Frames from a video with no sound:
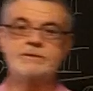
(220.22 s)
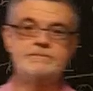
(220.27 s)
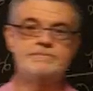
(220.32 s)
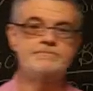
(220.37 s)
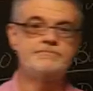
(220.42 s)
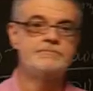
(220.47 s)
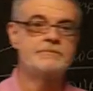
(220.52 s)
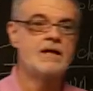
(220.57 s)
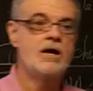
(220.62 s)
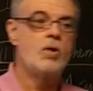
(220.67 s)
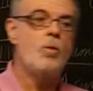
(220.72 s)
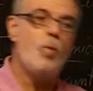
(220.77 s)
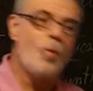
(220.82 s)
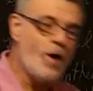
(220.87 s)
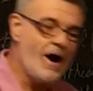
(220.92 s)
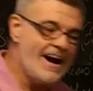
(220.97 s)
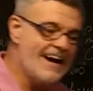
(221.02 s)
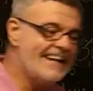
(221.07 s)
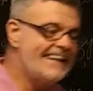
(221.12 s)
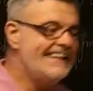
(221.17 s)
one.
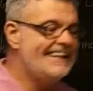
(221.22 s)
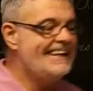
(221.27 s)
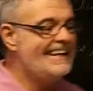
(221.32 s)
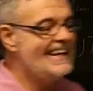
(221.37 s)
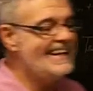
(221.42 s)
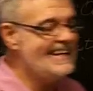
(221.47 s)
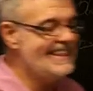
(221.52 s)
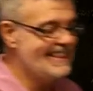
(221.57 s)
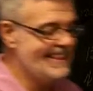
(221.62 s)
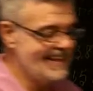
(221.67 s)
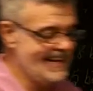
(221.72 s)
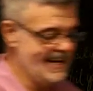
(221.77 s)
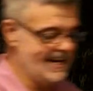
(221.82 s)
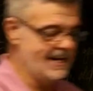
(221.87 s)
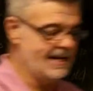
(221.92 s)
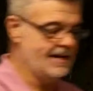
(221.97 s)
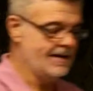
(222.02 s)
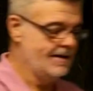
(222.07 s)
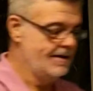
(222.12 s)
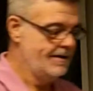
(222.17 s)
Why did he
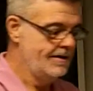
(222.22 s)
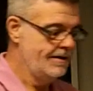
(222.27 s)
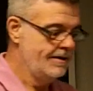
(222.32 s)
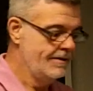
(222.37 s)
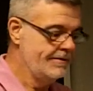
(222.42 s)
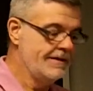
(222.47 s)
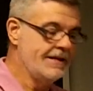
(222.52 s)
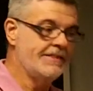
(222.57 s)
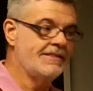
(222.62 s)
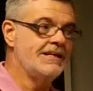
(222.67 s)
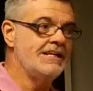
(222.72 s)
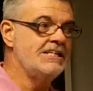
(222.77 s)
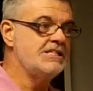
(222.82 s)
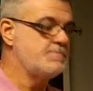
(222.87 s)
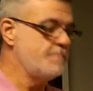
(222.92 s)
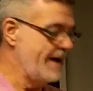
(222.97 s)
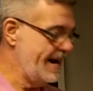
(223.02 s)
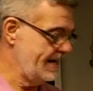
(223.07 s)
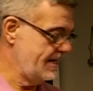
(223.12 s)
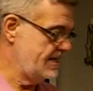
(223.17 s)
think that
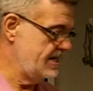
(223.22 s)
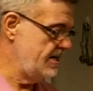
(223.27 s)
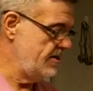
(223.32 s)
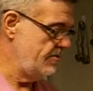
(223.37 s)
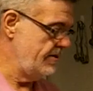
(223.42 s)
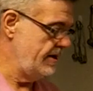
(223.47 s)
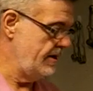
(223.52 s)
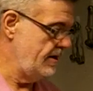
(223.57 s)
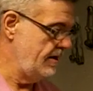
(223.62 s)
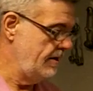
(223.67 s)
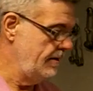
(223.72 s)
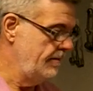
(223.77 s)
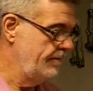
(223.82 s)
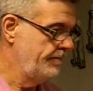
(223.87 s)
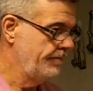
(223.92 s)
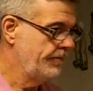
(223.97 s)
these bacteria